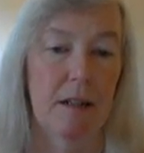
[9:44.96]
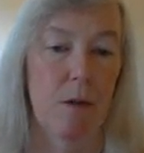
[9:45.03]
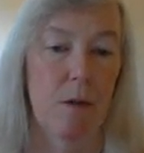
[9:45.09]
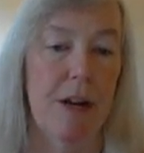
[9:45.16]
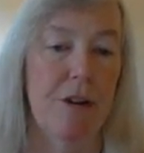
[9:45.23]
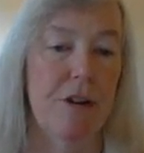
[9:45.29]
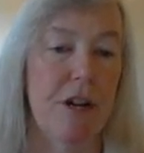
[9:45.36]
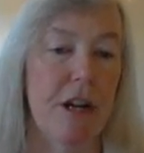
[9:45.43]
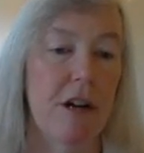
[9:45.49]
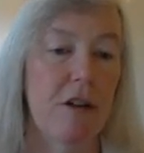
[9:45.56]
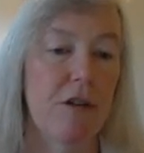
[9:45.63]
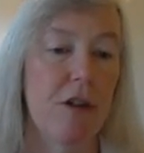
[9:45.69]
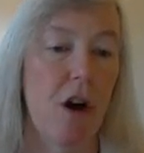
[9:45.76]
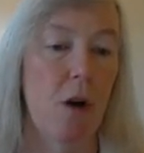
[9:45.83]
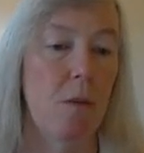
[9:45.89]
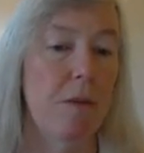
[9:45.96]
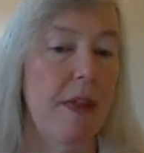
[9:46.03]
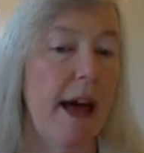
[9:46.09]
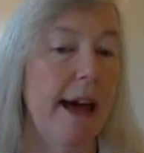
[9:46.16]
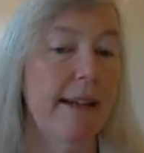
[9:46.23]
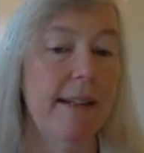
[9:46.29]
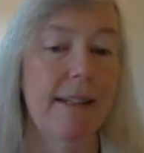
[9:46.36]
When she goes home,
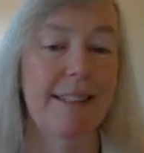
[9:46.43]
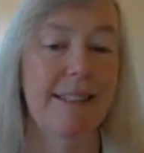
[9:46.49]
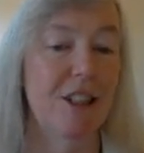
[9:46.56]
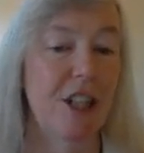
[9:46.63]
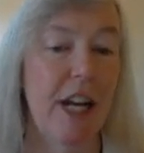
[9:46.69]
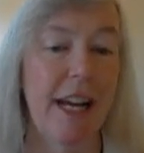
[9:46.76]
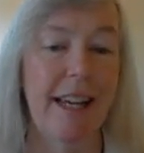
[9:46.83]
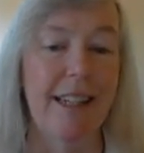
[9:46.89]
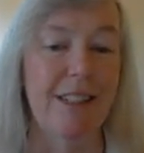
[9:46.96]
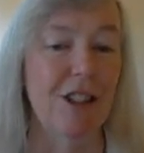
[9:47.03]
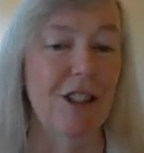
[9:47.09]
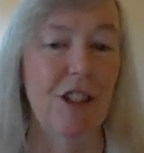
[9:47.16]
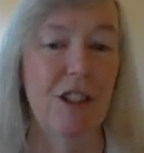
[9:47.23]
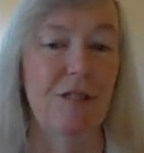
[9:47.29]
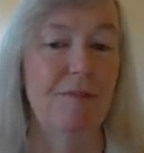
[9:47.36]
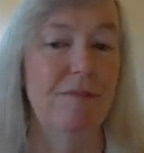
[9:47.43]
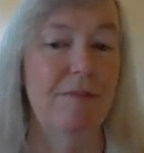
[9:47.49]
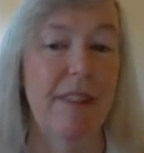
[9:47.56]
that doesn't change.